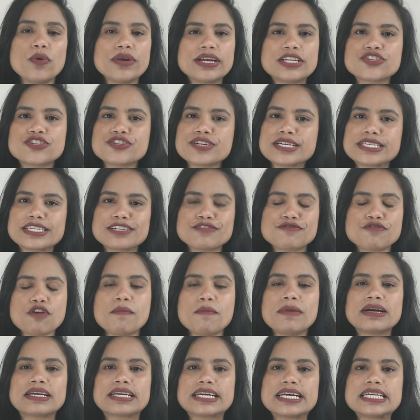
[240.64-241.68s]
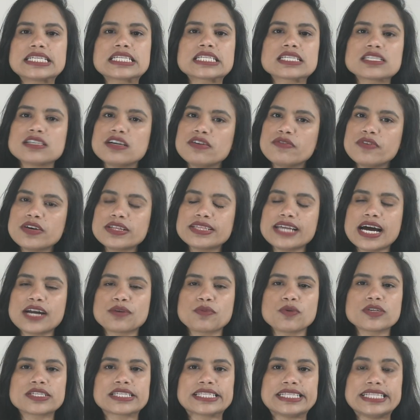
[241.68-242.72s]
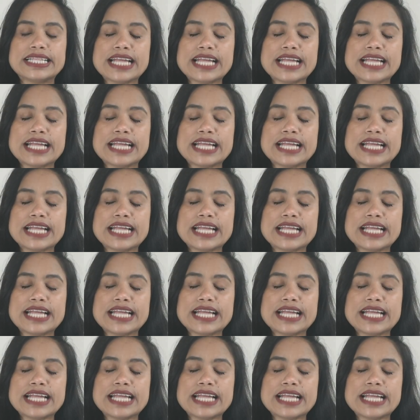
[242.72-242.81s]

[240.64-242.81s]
originated from a Git server that was